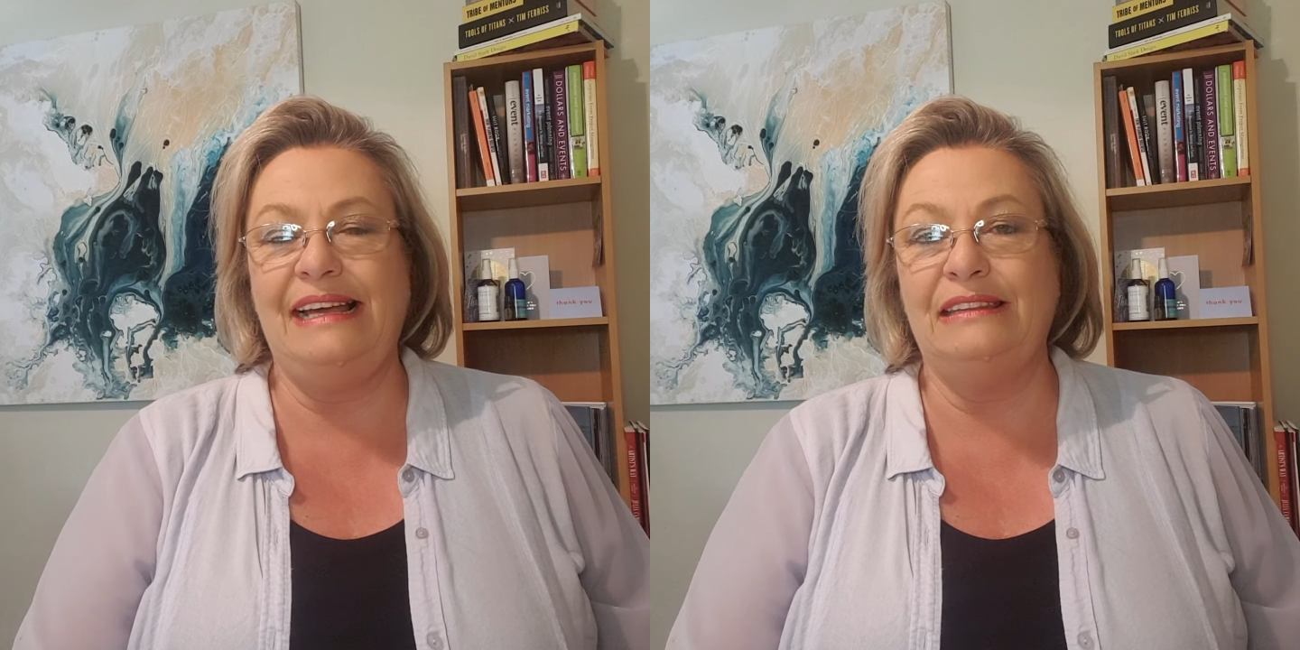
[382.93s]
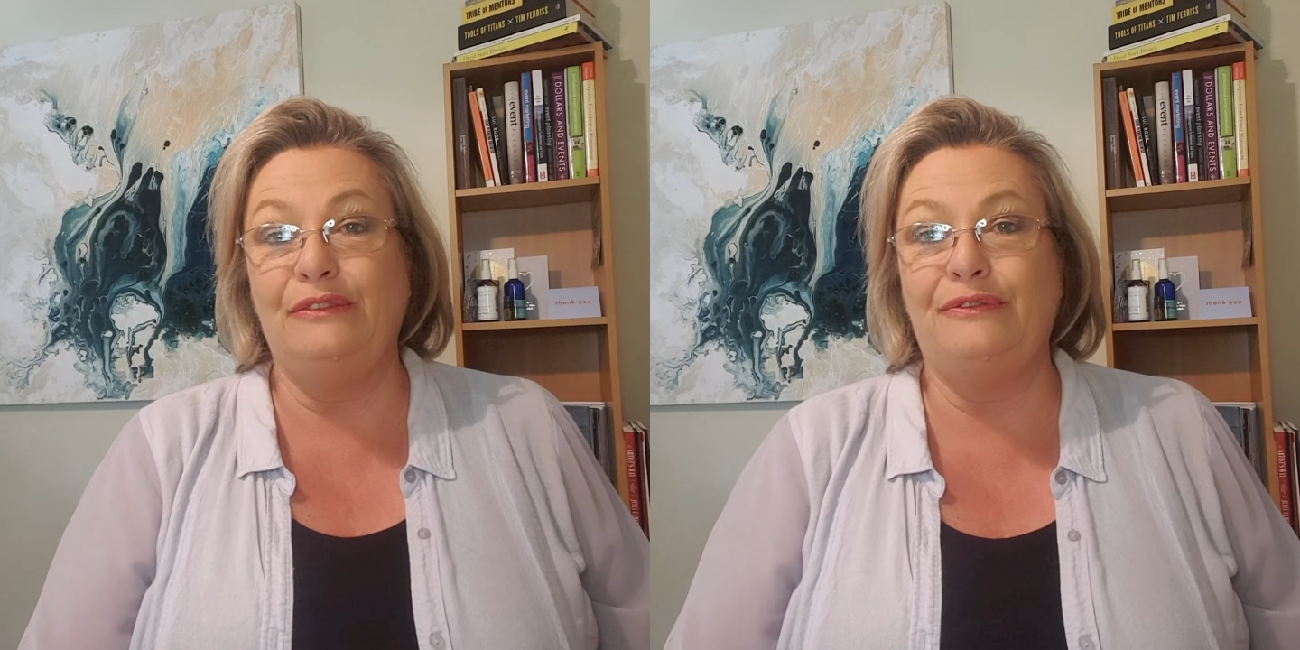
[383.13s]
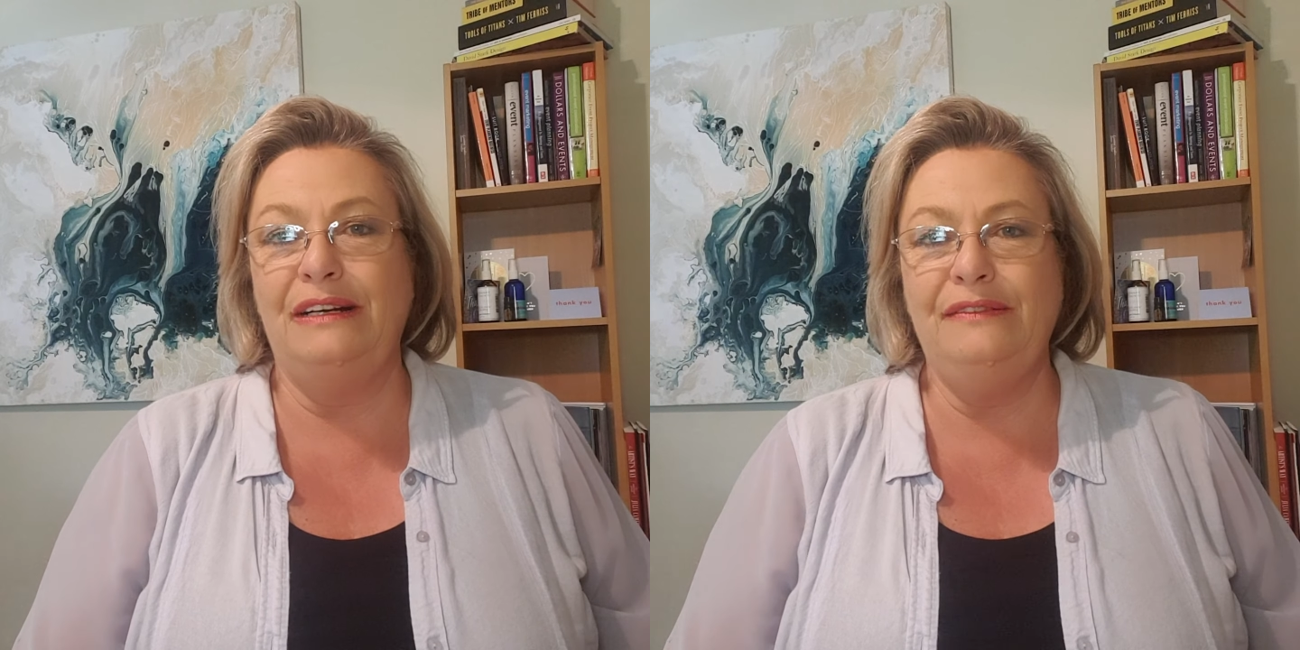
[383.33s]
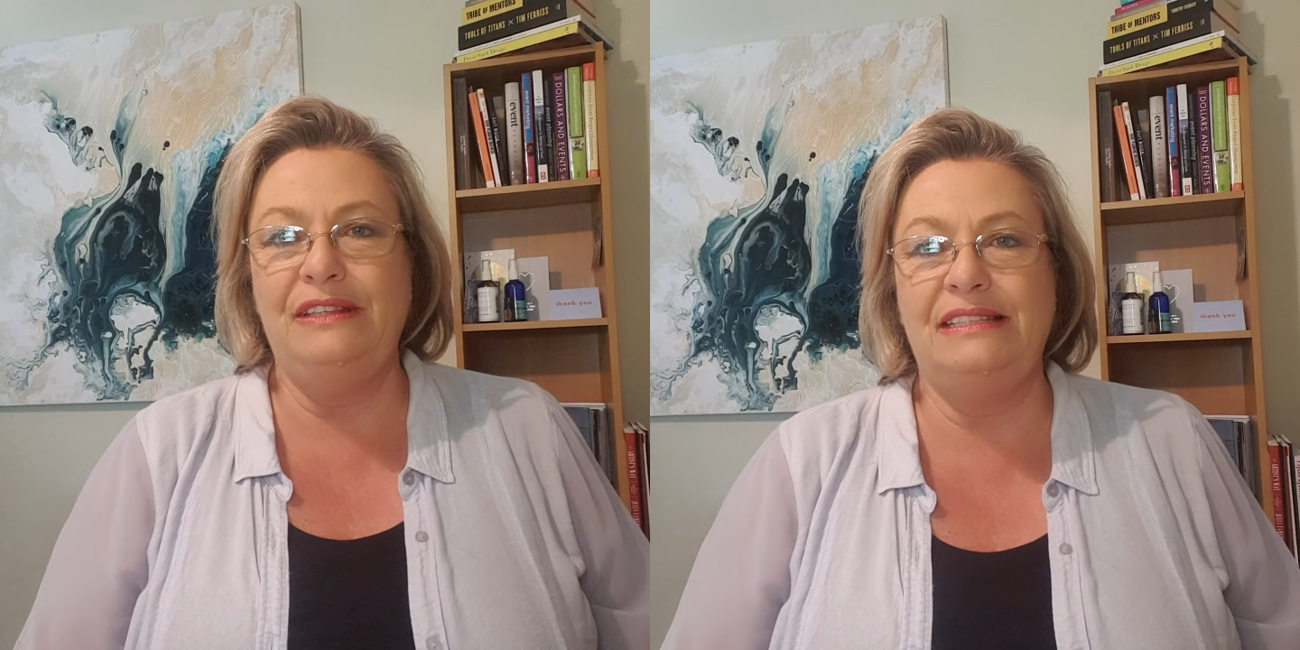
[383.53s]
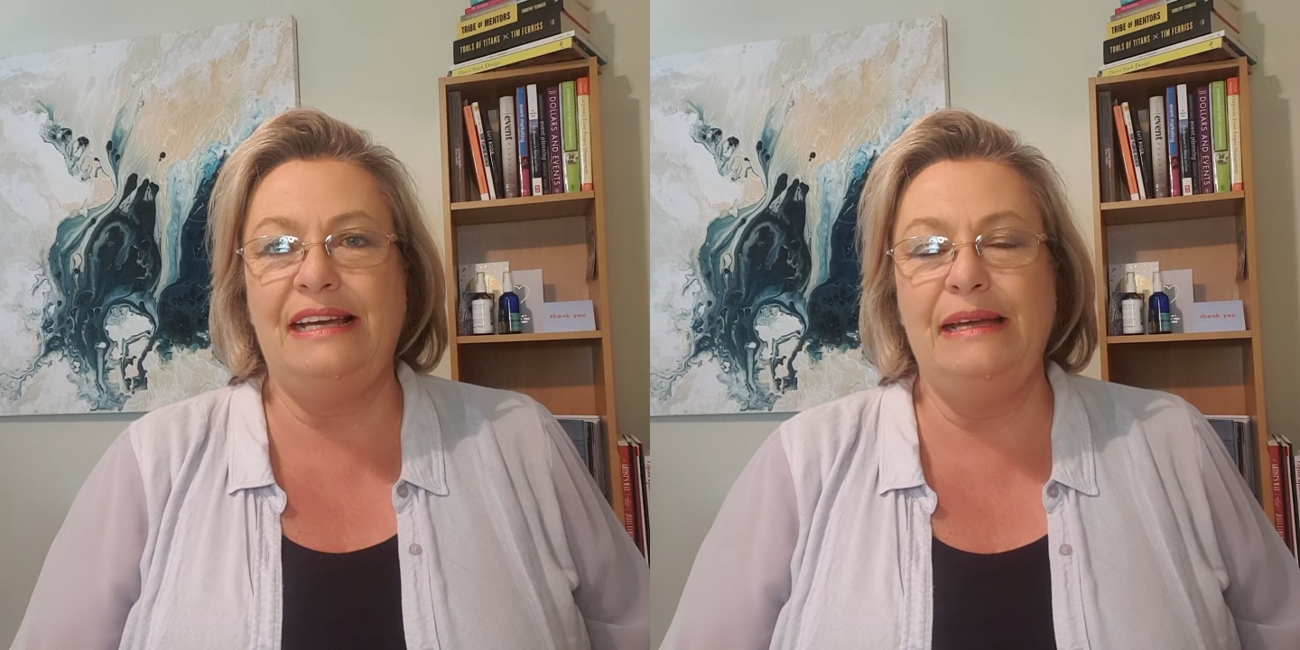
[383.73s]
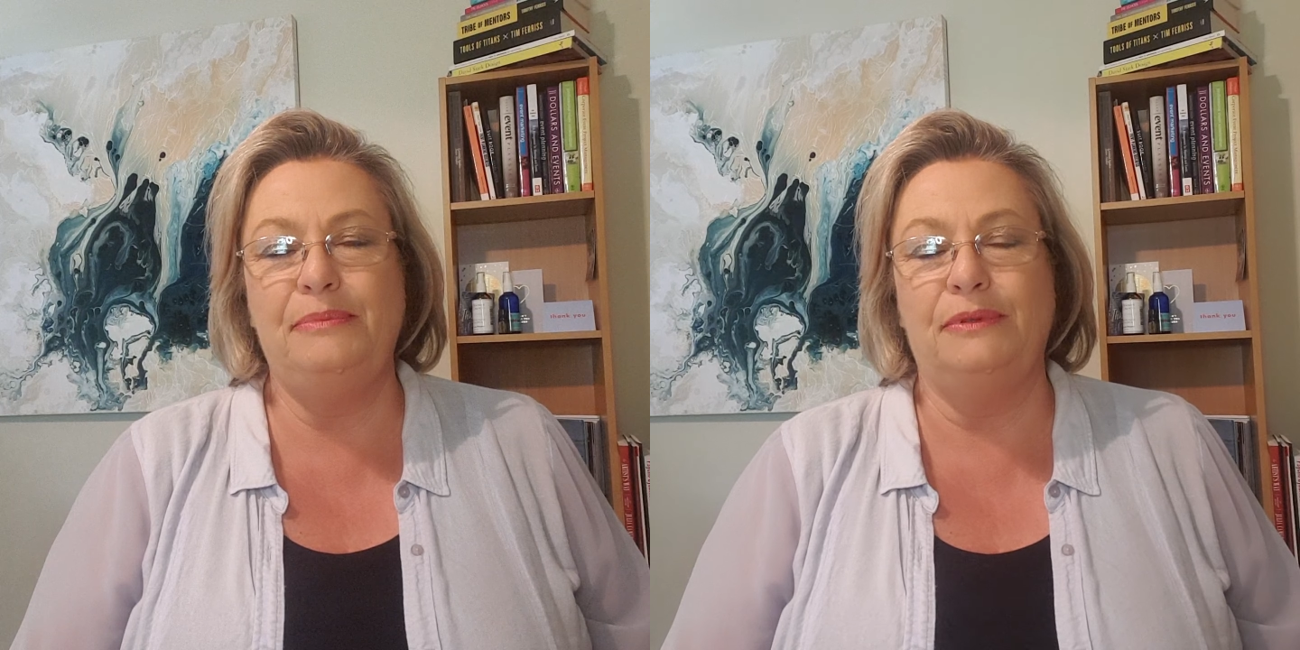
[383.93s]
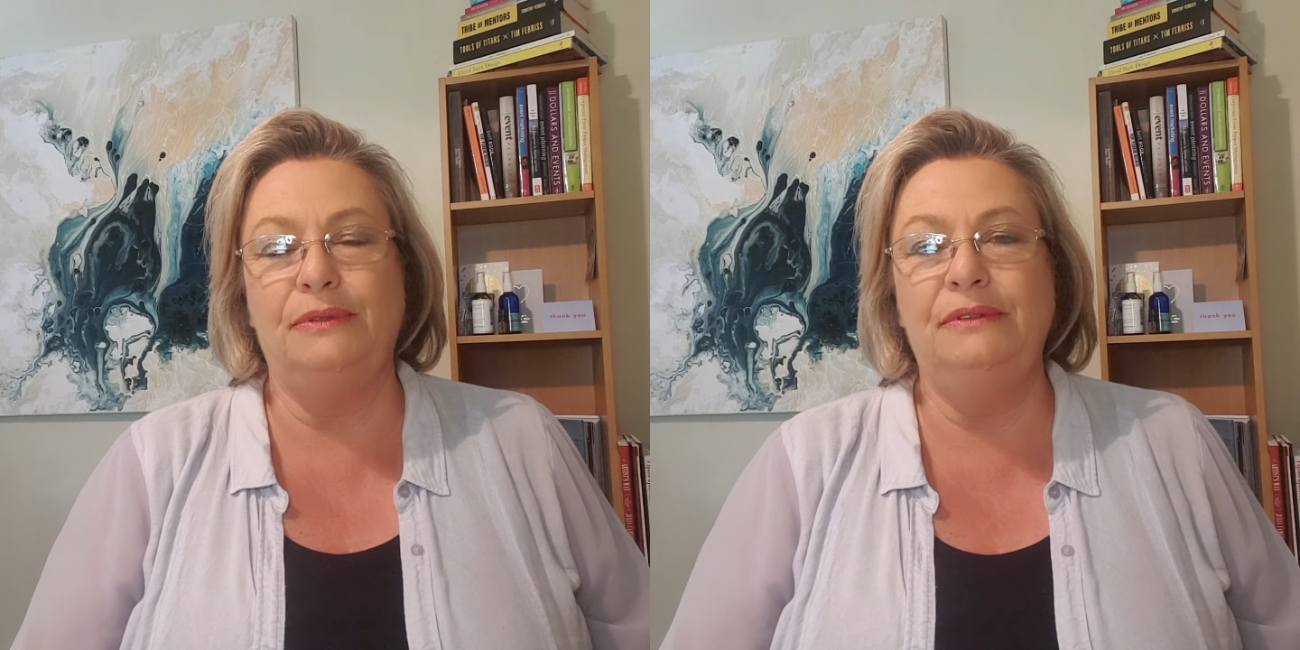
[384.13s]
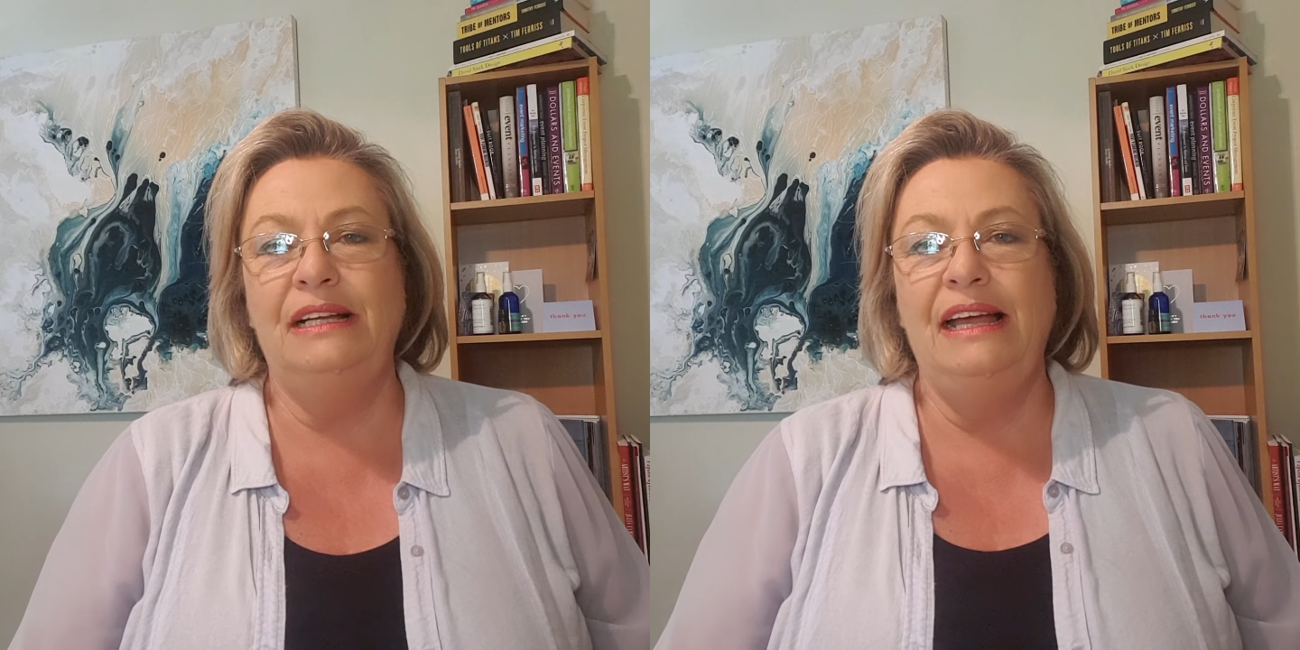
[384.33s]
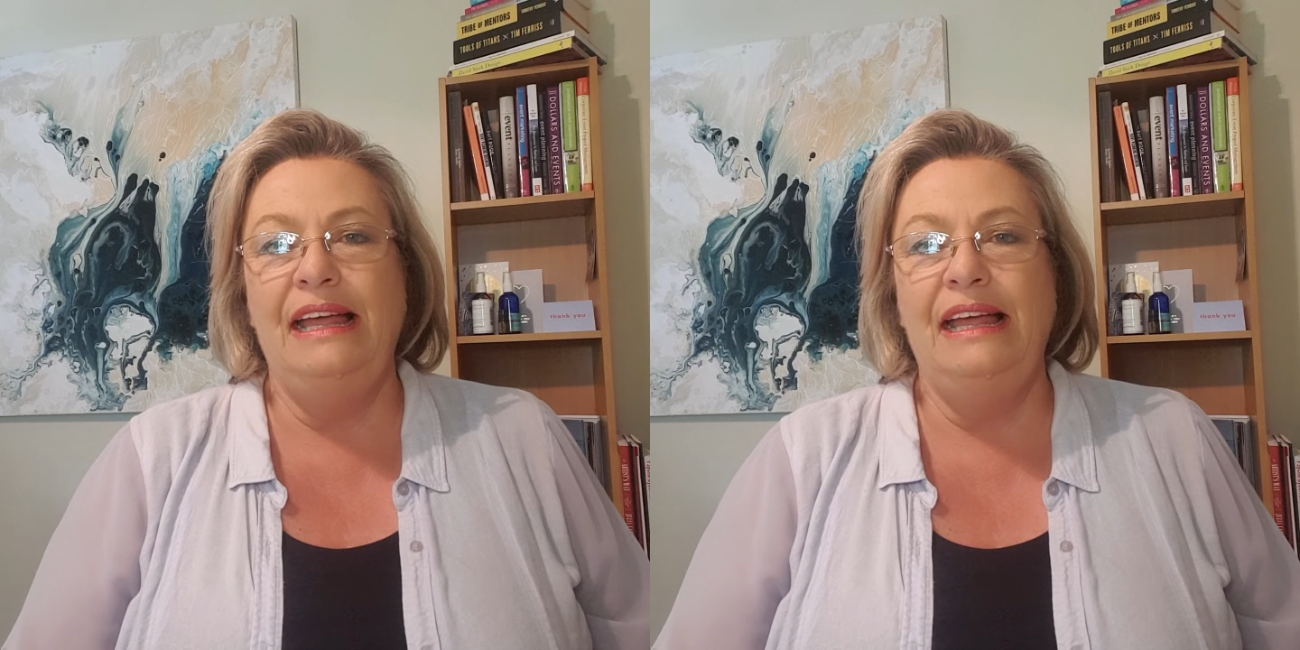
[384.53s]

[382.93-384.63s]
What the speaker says: at the front of the table